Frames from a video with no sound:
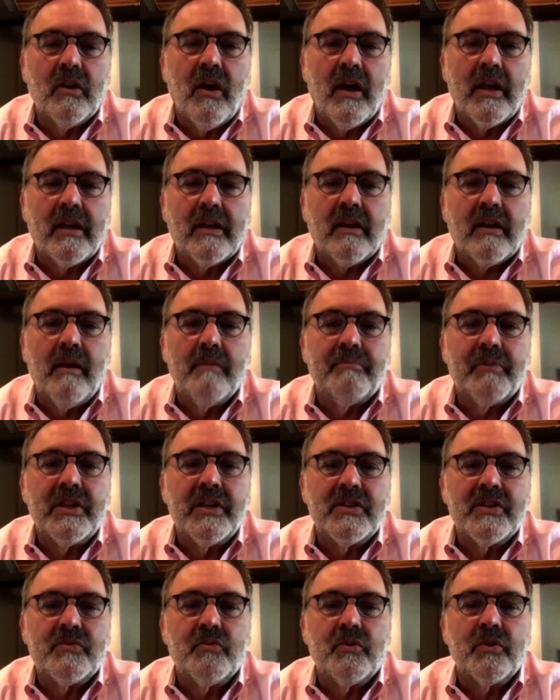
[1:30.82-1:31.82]
a lot of
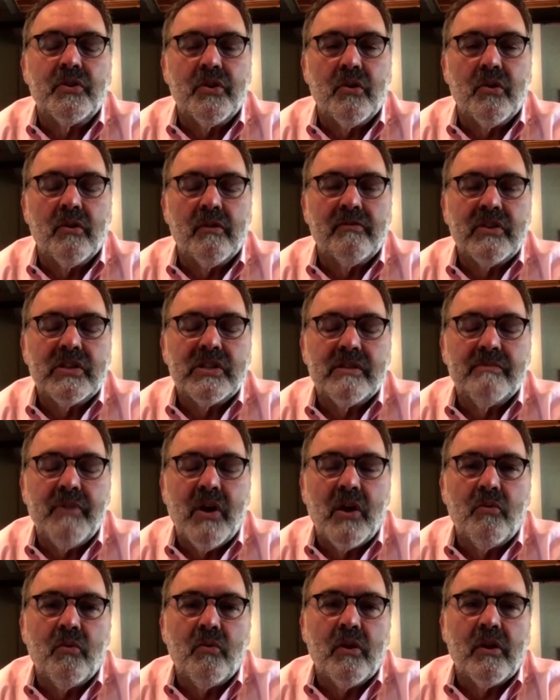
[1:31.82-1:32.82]
companies were nervous
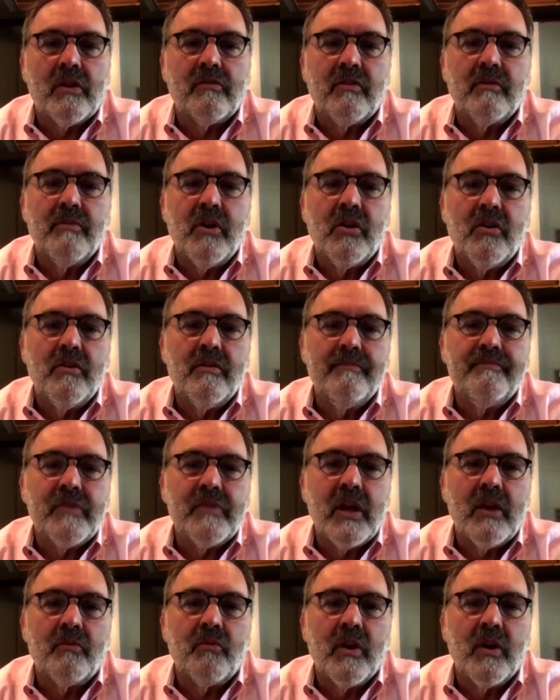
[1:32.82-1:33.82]
about work from home
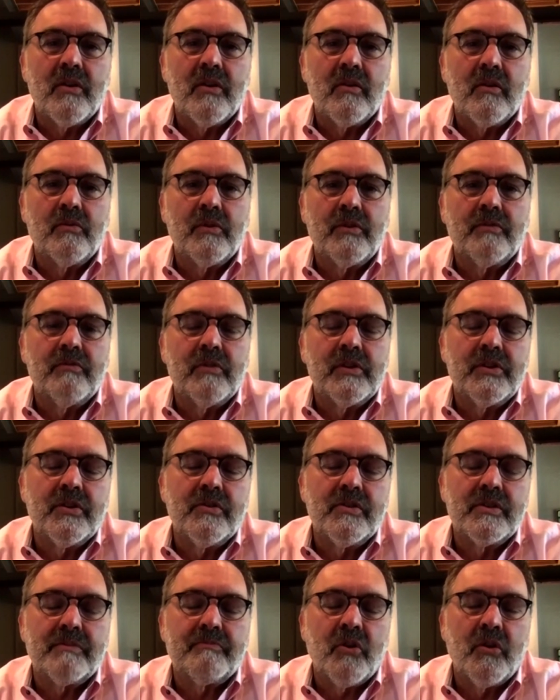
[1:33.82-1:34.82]
and whether it would
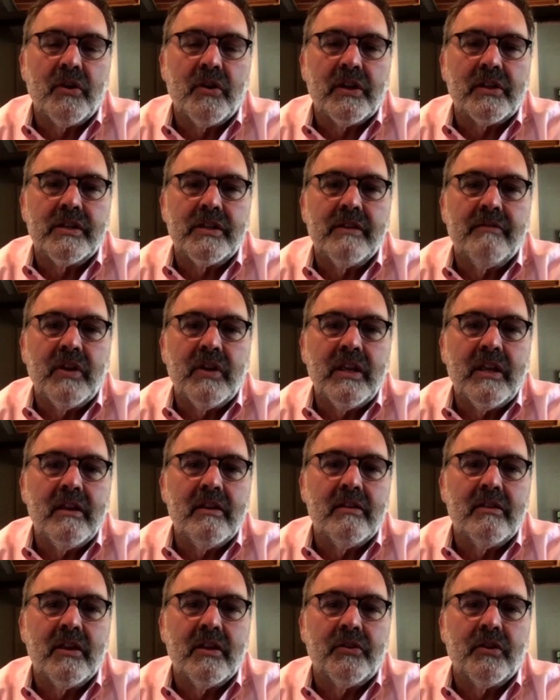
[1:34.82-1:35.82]
reduce
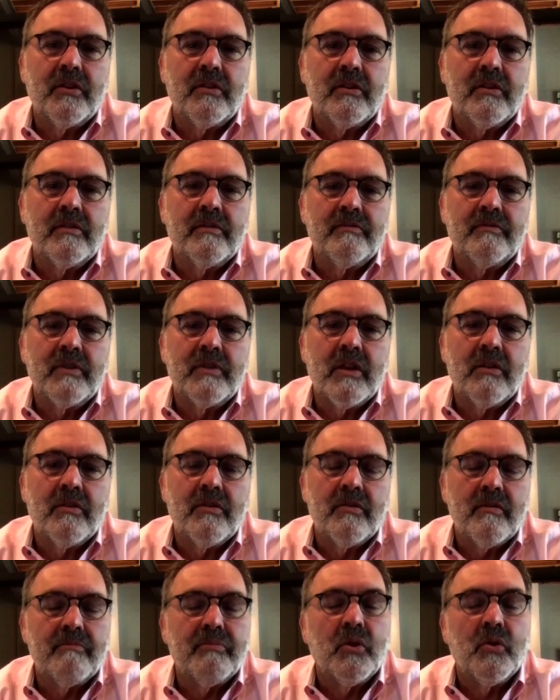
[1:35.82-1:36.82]
productivity, that their you know
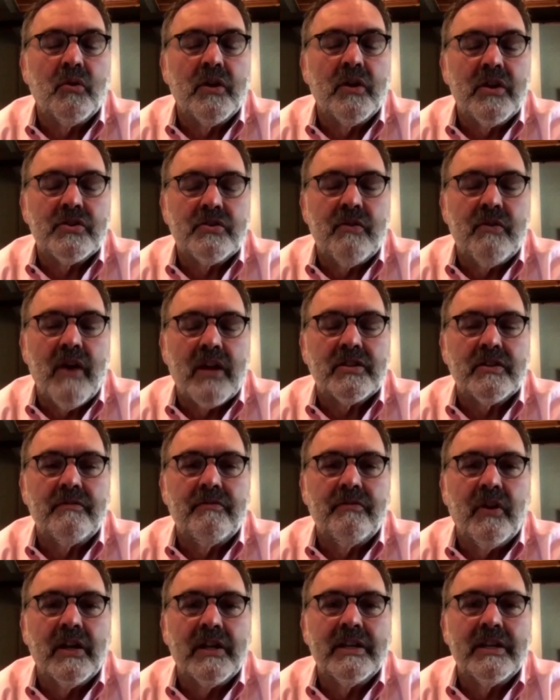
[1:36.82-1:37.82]
their employers are actually
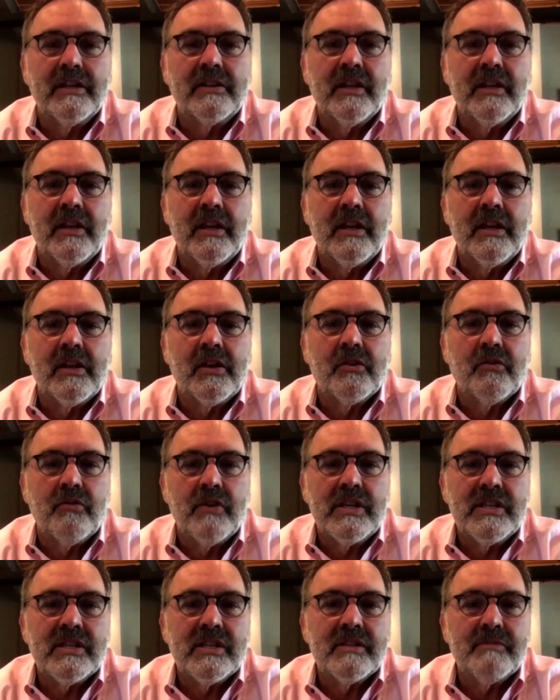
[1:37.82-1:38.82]
finding that it
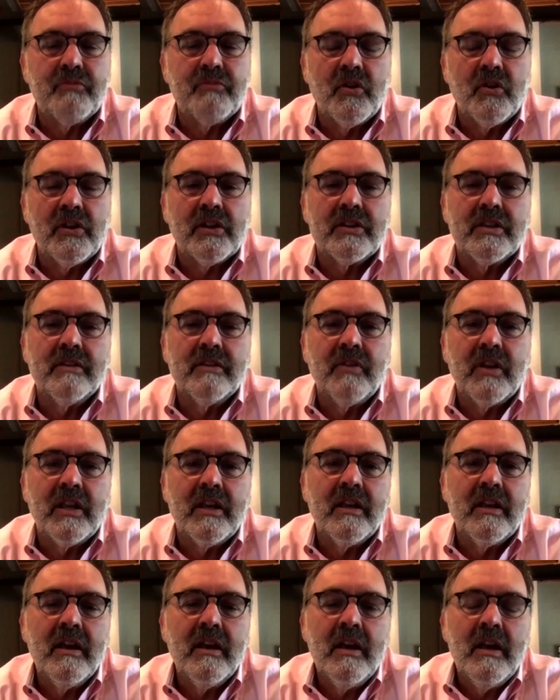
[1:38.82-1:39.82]
increases
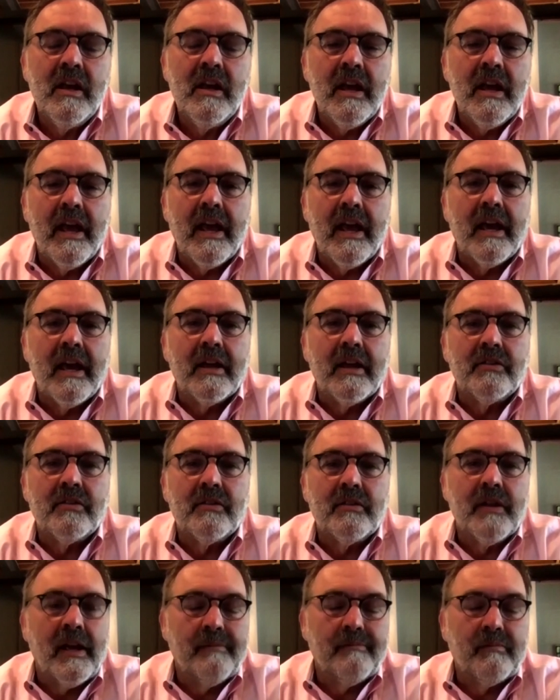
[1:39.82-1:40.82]
productivity
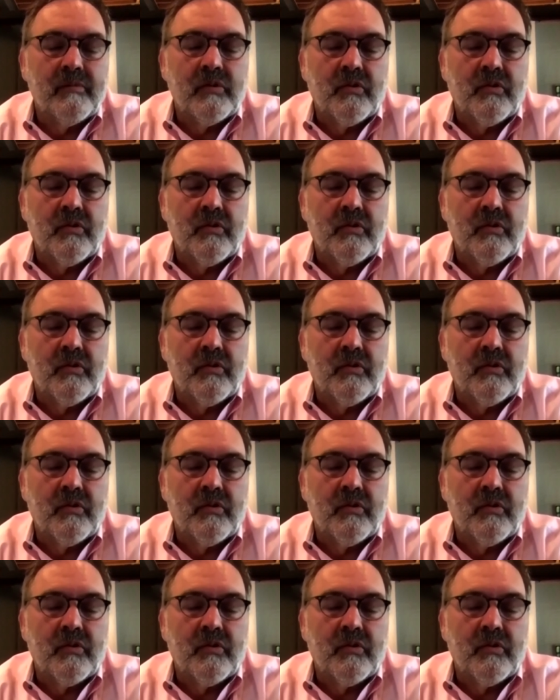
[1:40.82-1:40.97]
and uh,